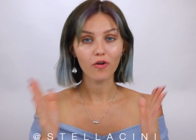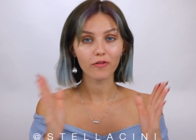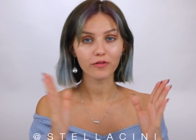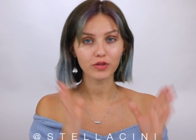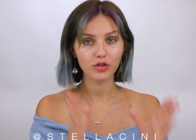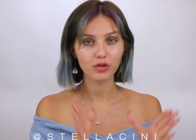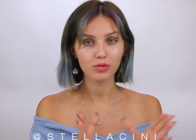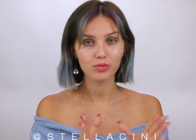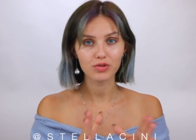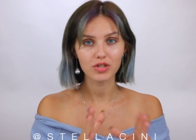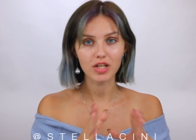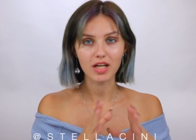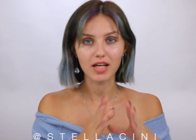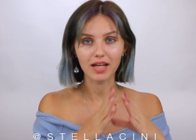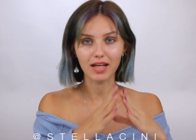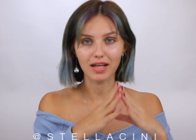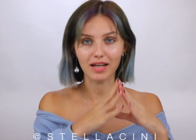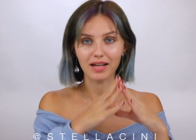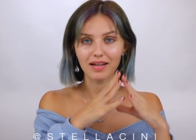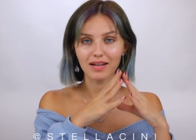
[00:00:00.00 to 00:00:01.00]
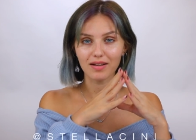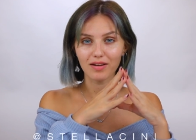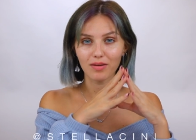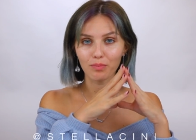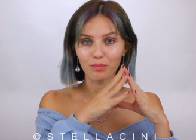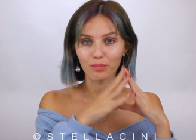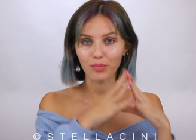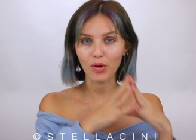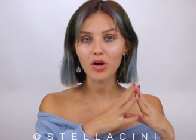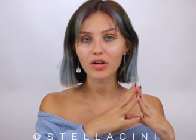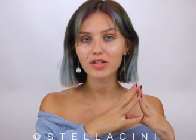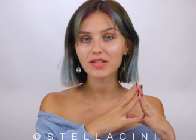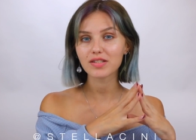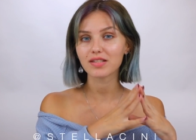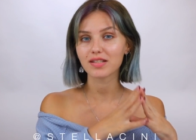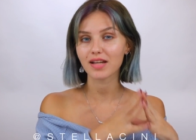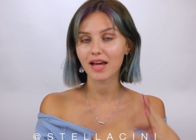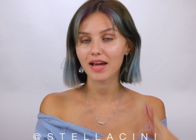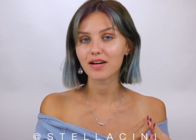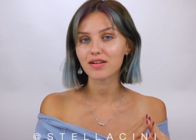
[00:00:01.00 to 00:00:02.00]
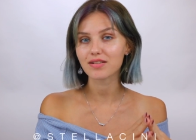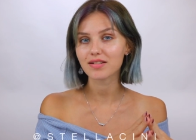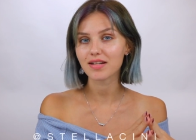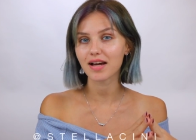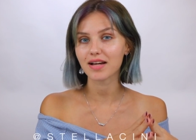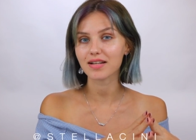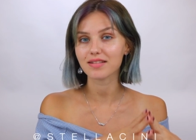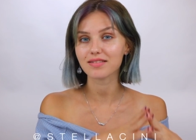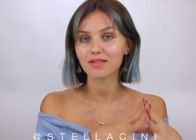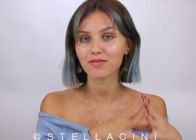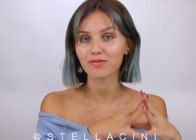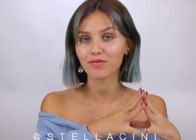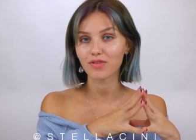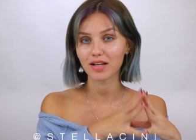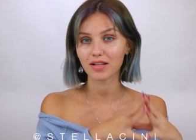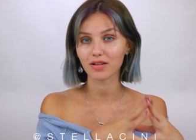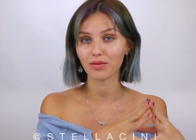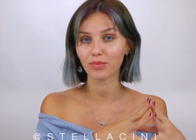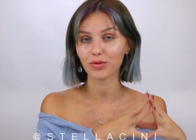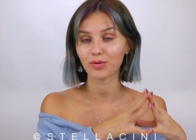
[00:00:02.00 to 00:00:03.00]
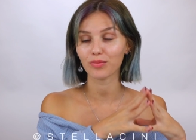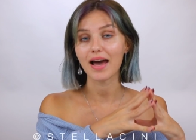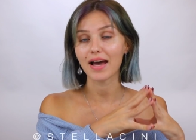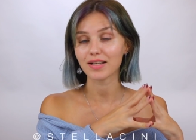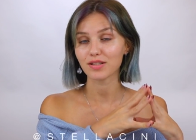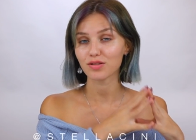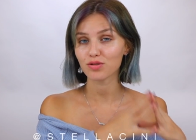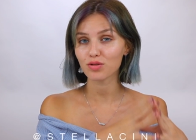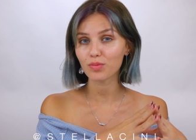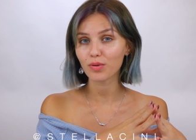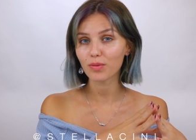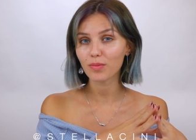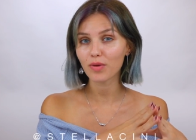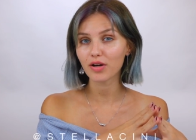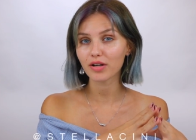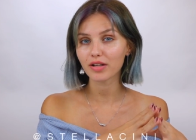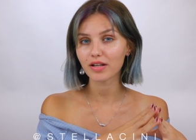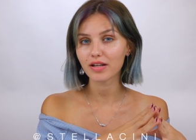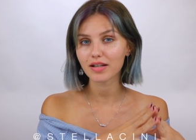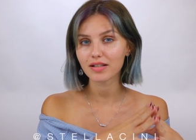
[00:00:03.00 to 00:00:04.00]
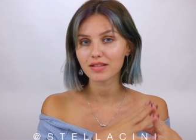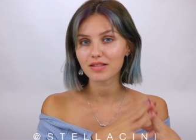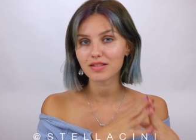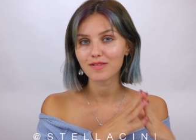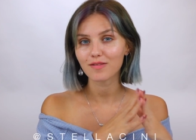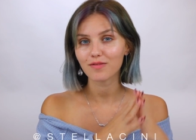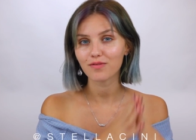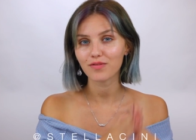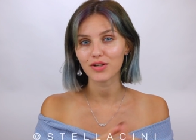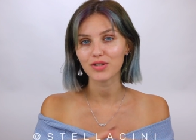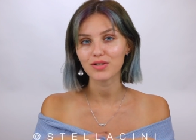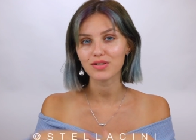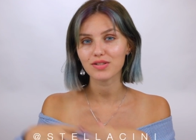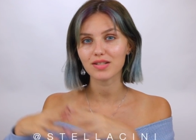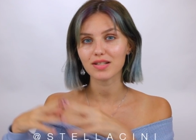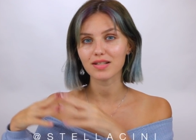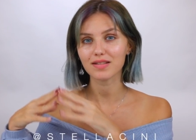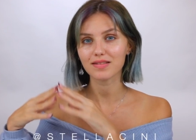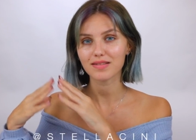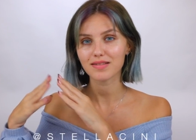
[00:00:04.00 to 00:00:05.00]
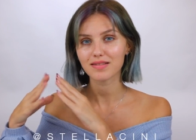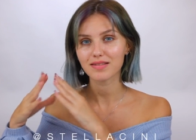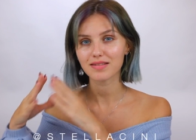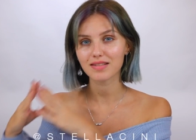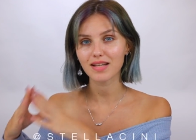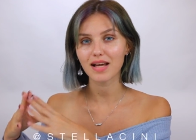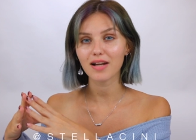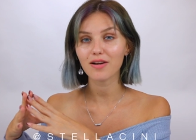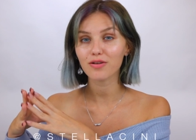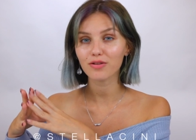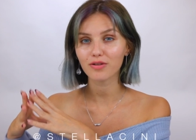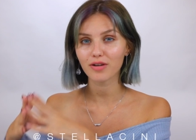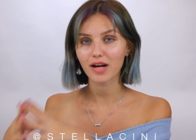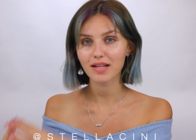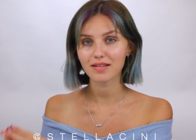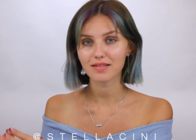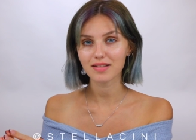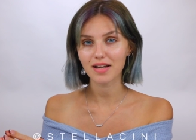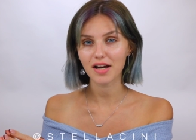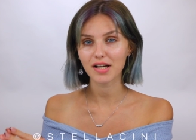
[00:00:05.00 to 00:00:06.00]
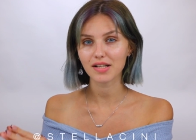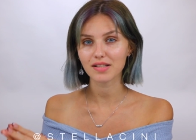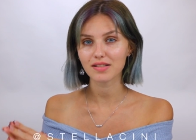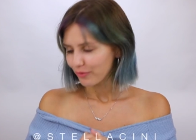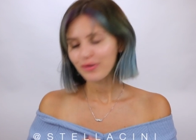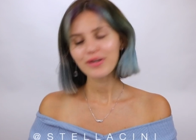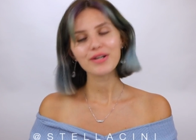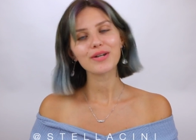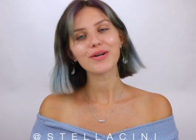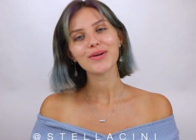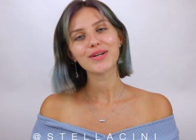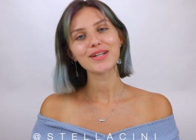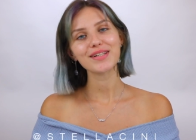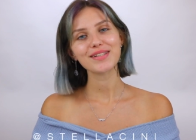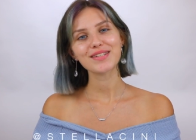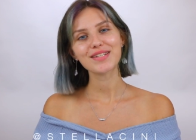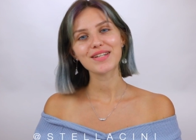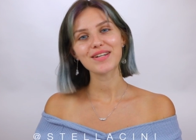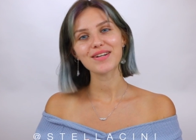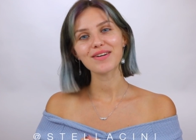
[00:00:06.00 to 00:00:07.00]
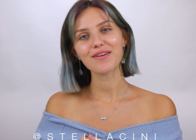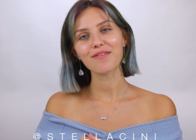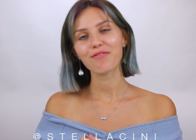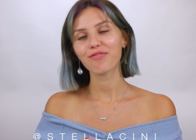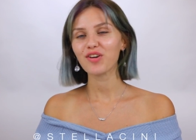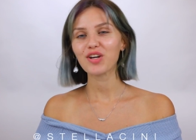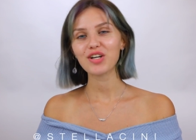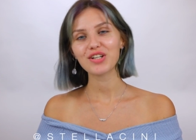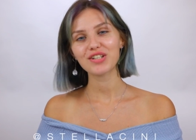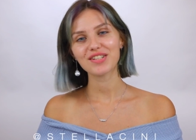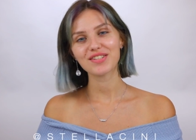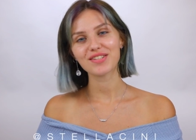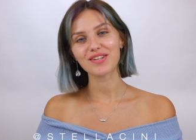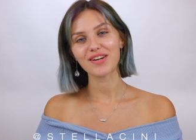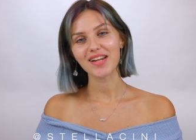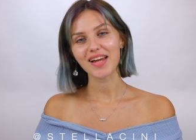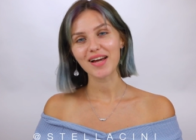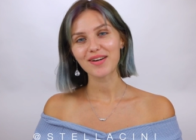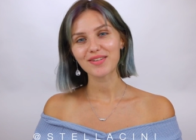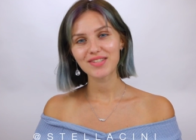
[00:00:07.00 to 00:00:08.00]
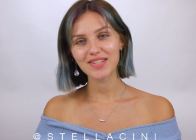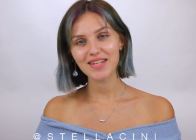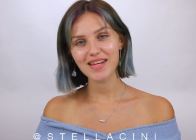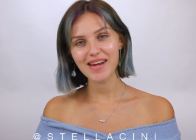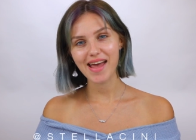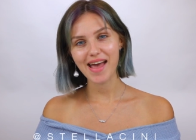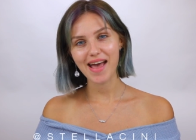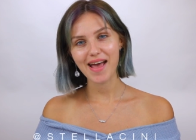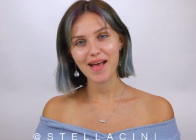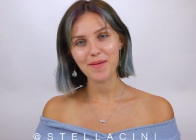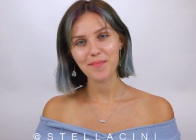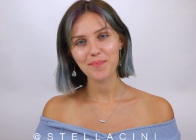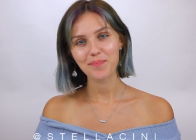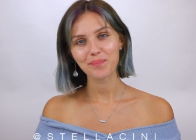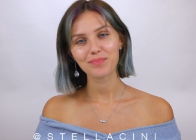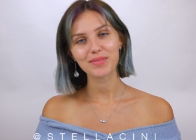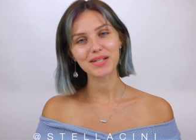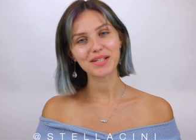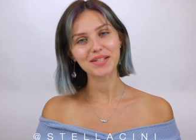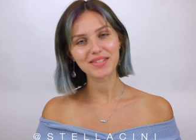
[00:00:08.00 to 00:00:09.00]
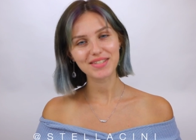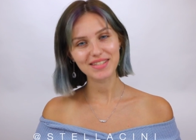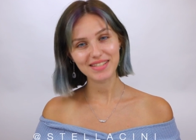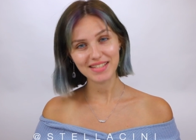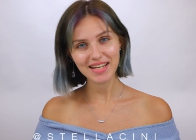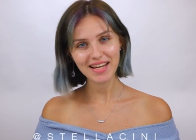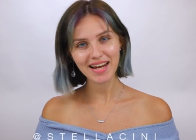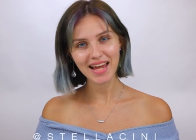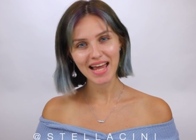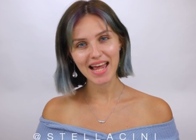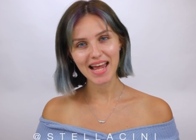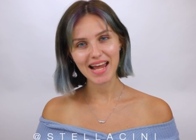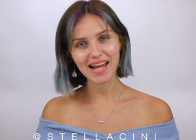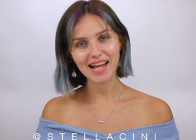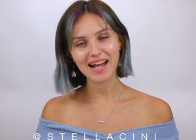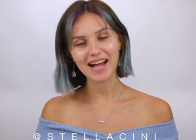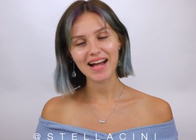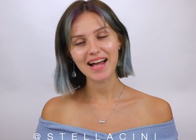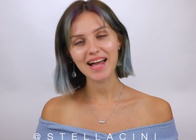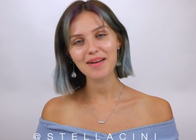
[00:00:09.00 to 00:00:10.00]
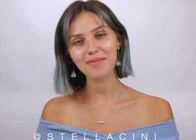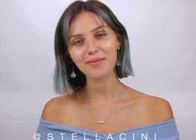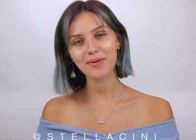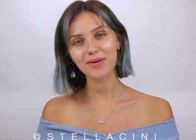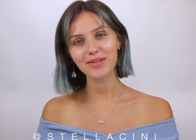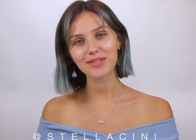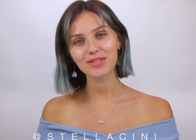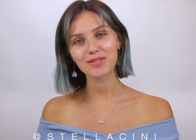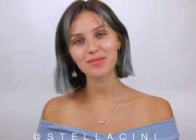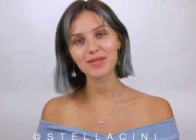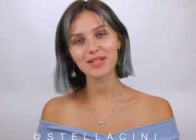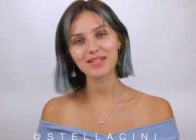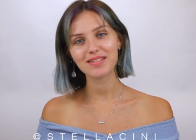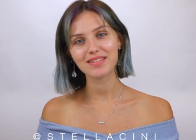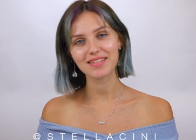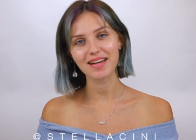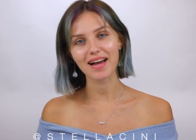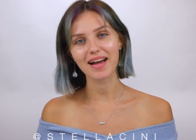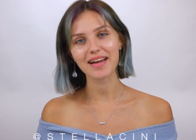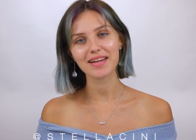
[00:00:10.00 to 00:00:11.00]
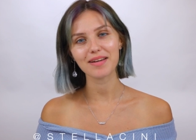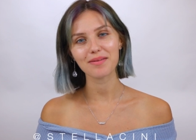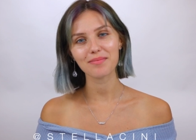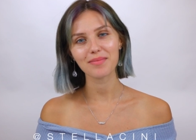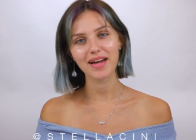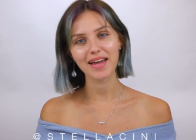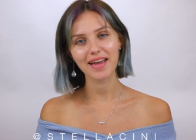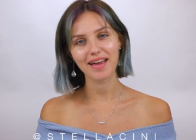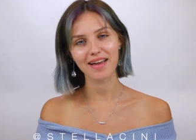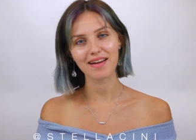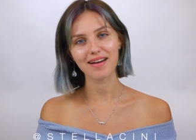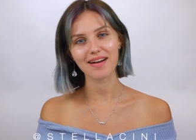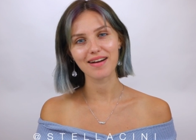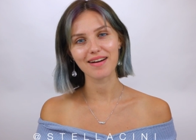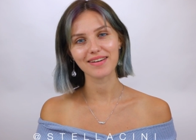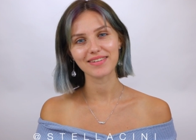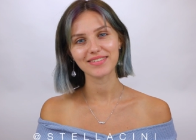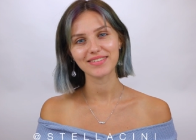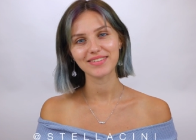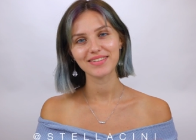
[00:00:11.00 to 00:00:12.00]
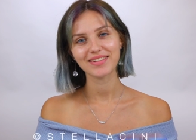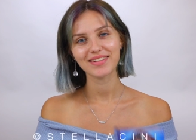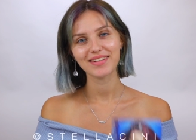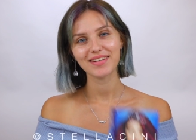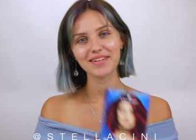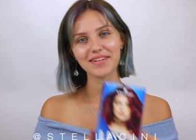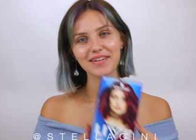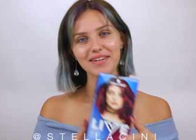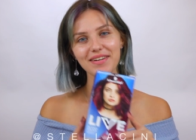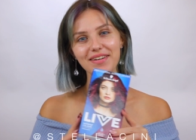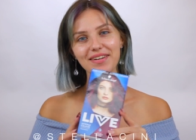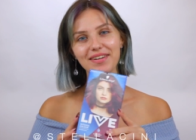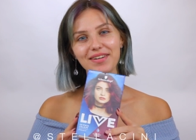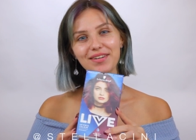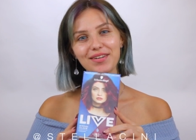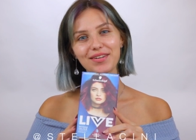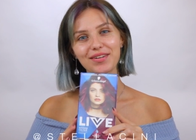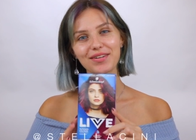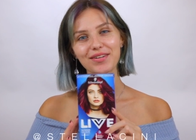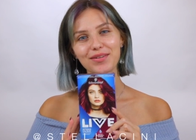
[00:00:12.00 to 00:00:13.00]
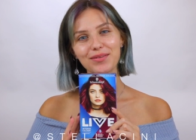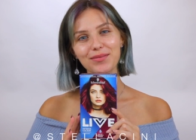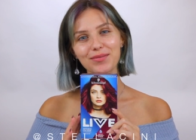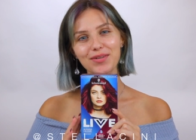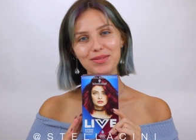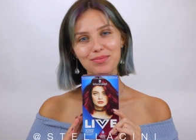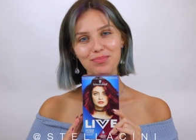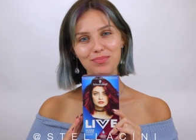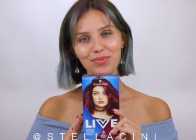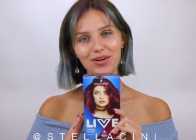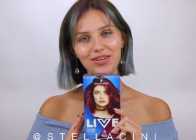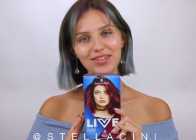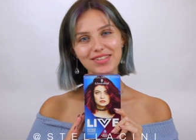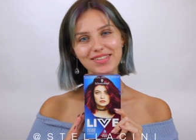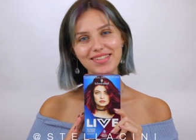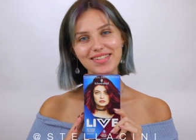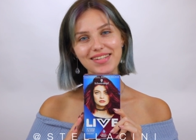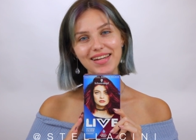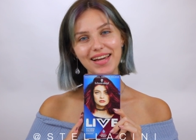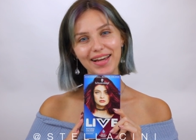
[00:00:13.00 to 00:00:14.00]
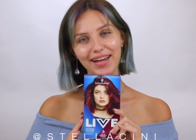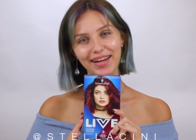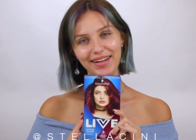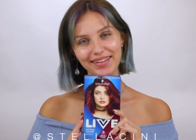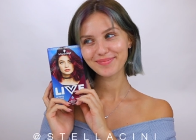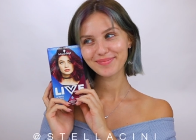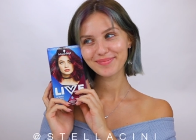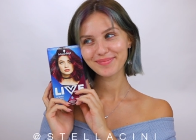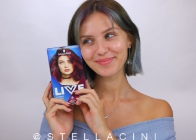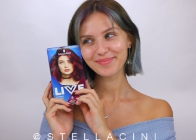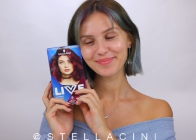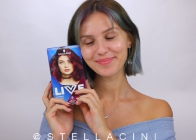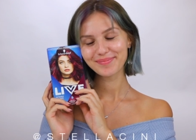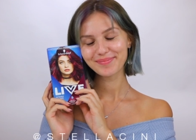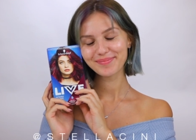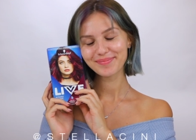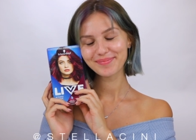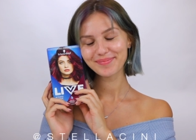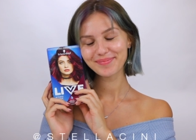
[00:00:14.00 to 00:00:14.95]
of using boxed hair dyes available at supermarkets versus salon grade dyes? We're going to figure this all out today because today I'm going to be dyeing my hair with boxed hair dye.